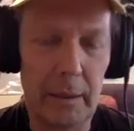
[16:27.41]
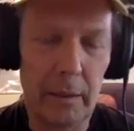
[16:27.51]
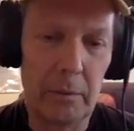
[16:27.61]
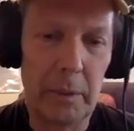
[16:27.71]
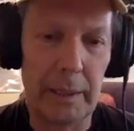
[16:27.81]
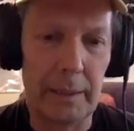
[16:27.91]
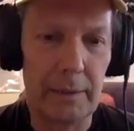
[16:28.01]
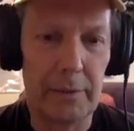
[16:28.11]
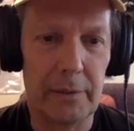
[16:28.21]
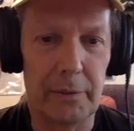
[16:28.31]
Oh, wait,
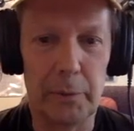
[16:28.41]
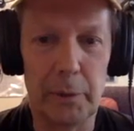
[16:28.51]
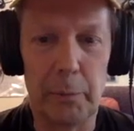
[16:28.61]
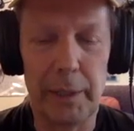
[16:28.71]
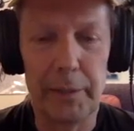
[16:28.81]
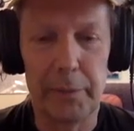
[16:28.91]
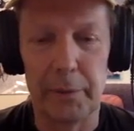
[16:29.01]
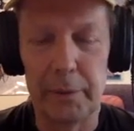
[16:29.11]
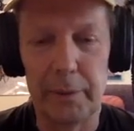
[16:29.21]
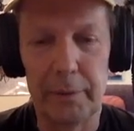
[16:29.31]
this is a real breakthrough.